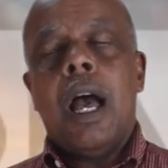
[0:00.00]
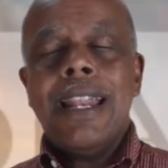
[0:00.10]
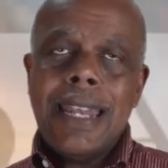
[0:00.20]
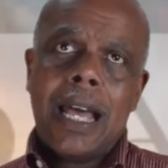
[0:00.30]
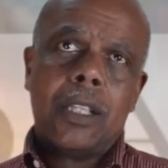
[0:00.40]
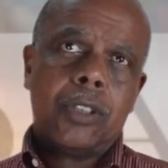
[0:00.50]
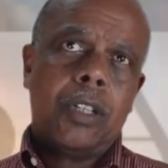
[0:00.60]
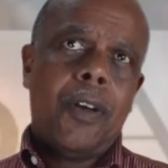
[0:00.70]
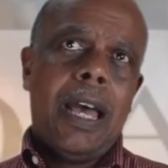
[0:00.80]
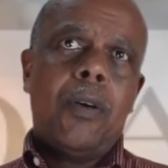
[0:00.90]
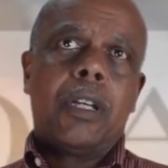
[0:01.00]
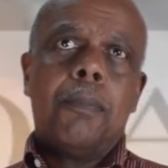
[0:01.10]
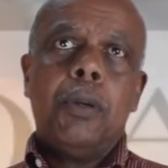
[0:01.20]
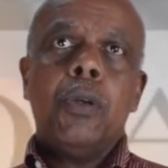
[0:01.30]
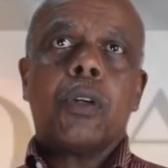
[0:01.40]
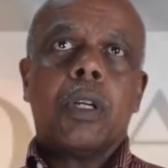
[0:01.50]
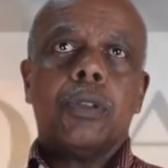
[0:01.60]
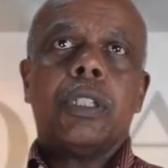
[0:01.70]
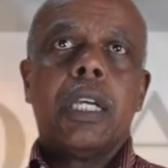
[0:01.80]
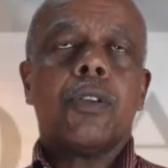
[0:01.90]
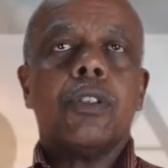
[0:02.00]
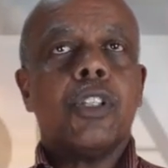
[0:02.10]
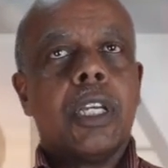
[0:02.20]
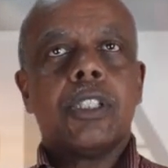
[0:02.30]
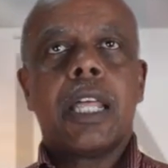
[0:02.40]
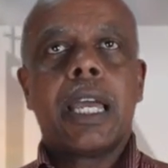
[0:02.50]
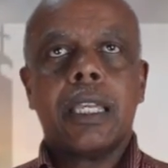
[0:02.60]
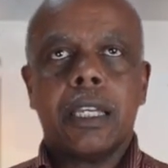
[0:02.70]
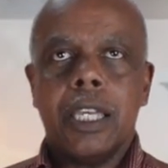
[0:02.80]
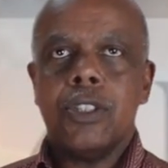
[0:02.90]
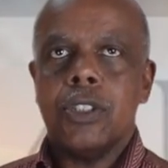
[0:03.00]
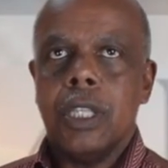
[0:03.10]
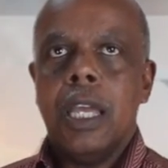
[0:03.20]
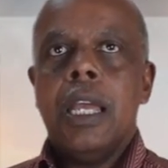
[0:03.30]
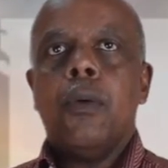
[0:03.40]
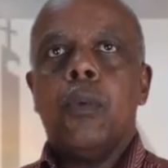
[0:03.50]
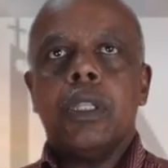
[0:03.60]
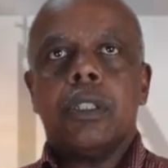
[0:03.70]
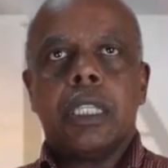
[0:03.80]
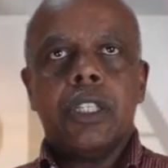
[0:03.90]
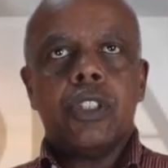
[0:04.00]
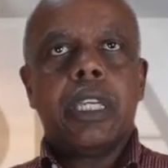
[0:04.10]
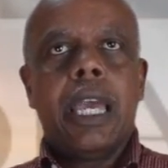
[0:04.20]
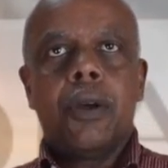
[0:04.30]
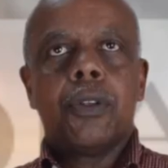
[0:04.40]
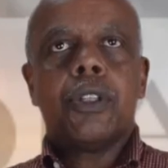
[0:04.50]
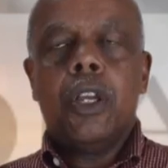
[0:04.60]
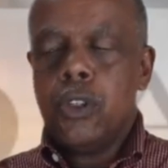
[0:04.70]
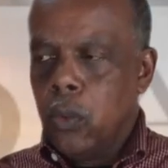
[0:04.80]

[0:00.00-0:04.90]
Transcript: analogy of how a computer goes together, just like a kitchen with kitchen counters.